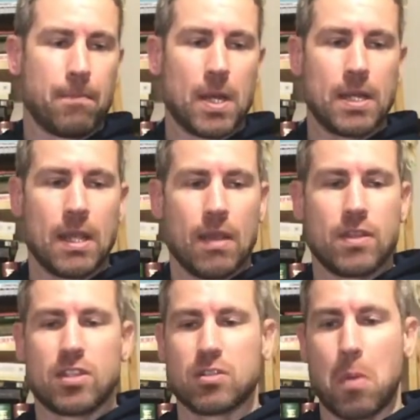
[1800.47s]
But
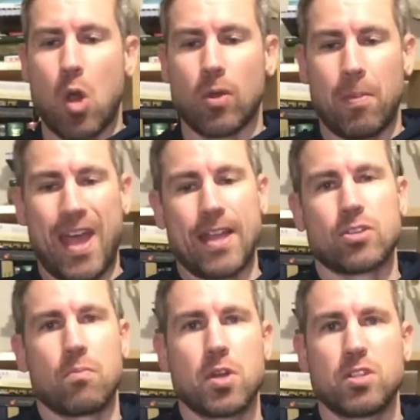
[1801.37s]
these smaller
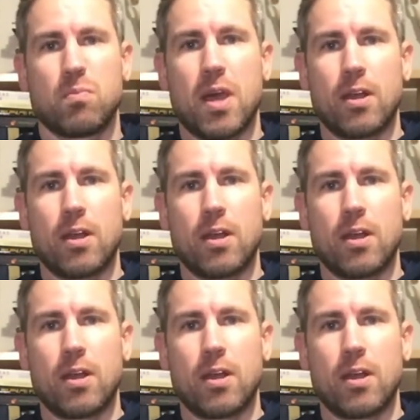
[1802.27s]
packs are much